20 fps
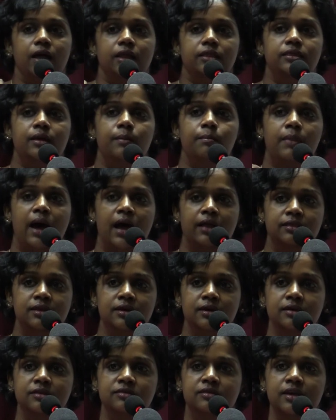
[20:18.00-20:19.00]
The
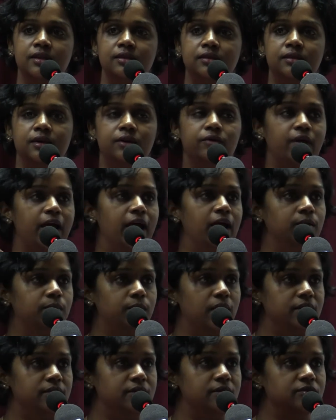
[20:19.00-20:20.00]
mothers and the
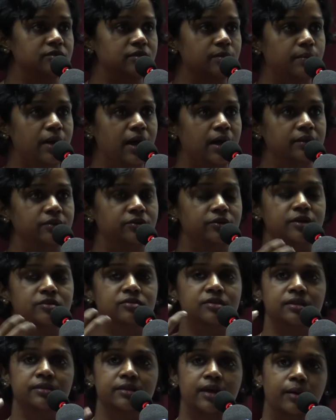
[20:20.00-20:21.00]
grandmothers, the
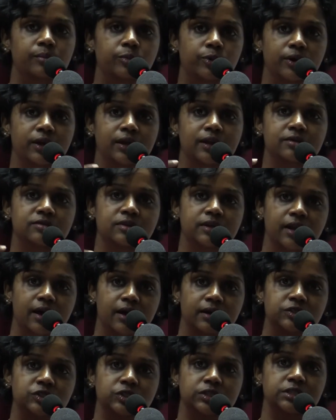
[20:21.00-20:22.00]
madres and the abuelas in
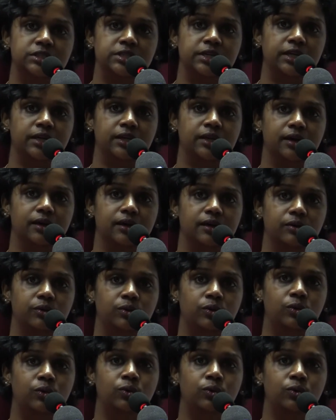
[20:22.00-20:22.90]
Argentina,